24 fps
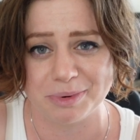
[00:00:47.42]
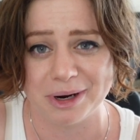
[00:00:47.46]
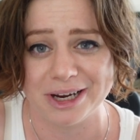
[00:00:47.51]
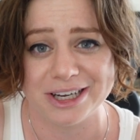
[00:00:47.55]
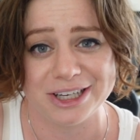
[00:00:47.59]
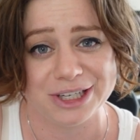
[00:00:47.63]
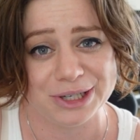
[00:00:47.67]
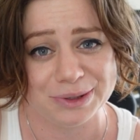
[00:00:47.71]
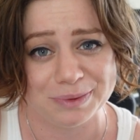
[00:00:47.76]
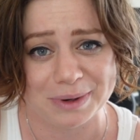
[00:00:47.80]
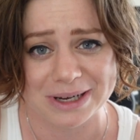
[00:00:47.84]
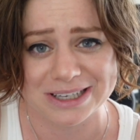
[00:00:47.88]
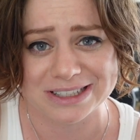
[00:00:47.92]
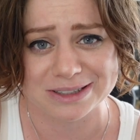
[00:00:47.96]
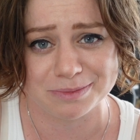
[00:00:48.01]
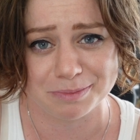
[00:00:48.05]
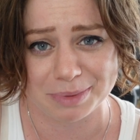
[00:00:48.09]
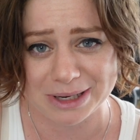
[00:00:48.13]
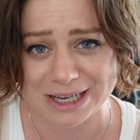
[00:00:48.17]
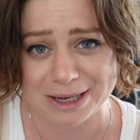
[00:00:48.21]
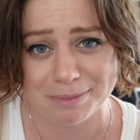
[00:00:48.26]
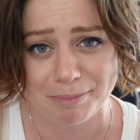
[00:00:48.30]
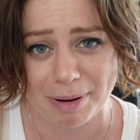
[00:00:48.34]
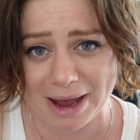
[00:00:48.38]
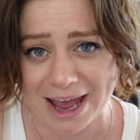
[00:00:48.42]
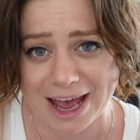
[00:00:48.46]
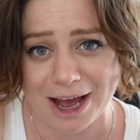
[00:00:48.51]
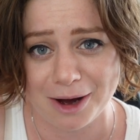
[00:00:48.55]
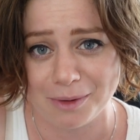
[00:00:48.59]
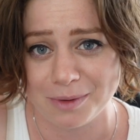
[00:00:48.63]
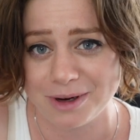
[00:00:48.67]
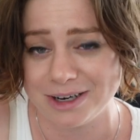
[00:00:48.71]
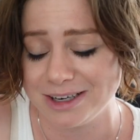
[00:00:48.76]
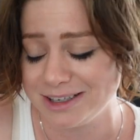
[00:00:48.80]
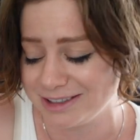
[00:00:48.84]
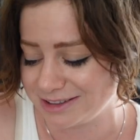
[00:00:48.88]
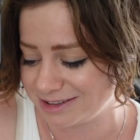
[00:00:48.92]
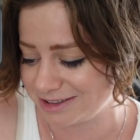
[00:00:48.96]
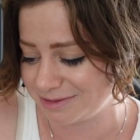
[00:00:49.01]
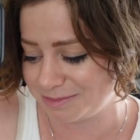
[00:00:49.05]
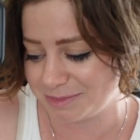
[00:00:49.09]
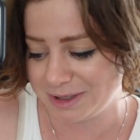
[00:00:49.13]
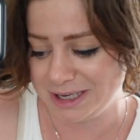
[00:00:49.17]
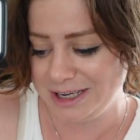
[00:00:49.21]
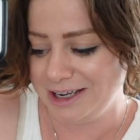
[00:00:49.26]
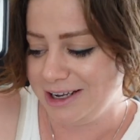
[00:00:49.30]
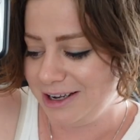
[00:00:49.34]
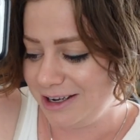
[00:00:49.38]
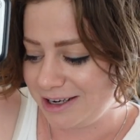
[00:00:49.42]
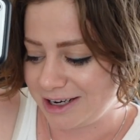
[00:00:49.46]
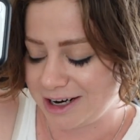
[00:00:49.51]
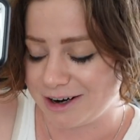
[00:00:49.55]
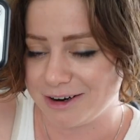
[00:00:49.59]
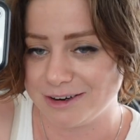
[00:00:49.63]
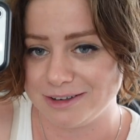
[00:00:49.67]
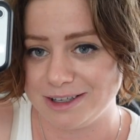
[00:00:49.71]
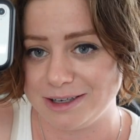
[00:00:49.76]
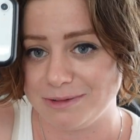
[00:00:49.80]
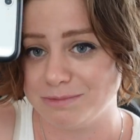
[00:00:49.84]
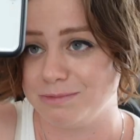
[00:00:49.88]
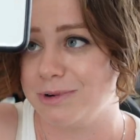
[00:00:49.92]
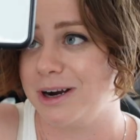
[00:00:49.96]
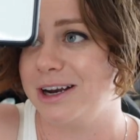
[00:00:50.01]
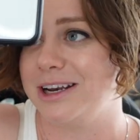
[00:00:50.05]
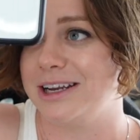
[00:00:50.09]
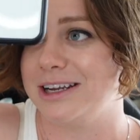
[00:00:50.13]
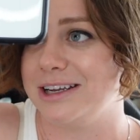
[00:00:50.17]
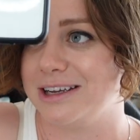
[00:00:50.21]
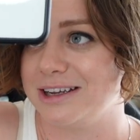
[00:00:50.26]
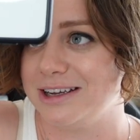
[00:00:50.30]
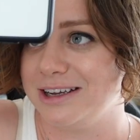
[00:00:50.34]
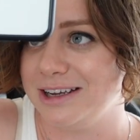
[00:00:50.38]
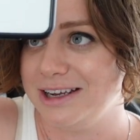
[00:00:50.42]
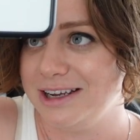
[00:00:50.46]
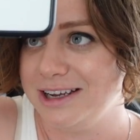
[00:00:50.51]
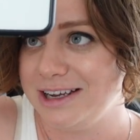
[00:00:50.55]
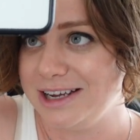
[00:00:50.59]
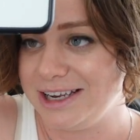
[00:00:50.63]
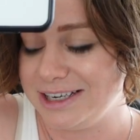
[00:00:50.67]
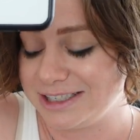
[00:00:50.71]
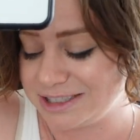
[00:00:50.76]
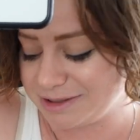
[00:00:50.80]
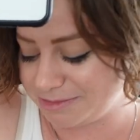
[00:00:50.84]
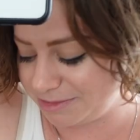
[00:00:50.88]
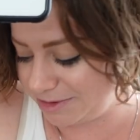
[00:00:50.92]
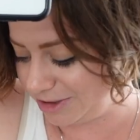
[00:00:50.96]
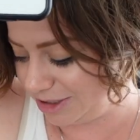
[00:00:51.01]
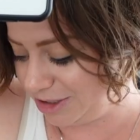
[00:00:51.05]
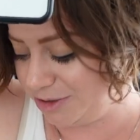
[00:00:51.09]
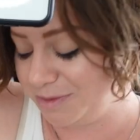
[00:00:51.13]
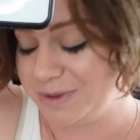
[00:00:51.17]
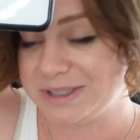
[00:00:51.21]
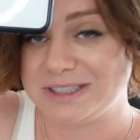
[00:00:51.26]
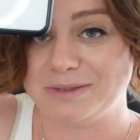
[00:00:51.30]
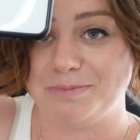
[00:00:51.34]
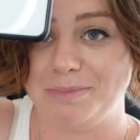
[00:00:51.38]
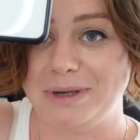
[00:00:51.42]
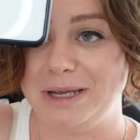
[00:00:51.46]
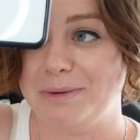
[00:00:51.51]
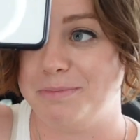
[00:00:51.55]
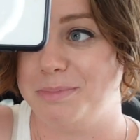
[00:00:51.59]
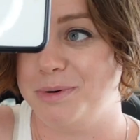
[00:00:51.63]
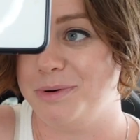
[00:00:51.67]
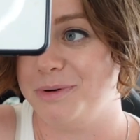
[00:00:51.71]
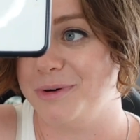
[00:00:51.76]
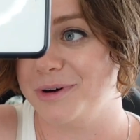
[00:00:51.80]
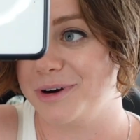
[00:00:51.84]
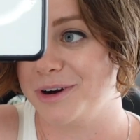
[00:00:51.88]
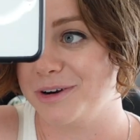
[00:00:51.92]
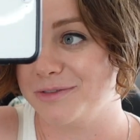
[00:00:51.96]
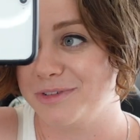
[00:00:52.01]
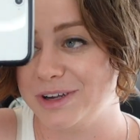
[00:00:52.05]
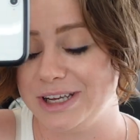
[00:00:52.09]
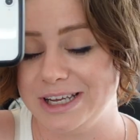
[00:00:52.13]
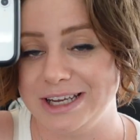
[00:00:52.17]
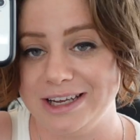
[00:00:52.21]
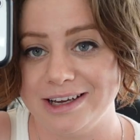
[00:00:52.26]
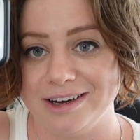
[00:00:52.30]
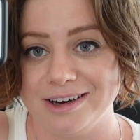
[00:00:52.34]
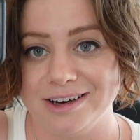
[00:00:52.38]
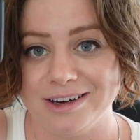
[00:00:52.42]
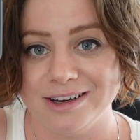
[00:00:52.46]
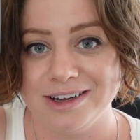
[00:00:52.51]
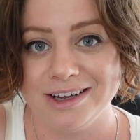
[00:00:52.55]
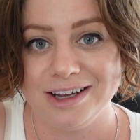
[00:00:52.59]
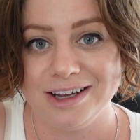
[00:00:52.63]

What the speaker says: by USB power. It's currently running into my USB port over here.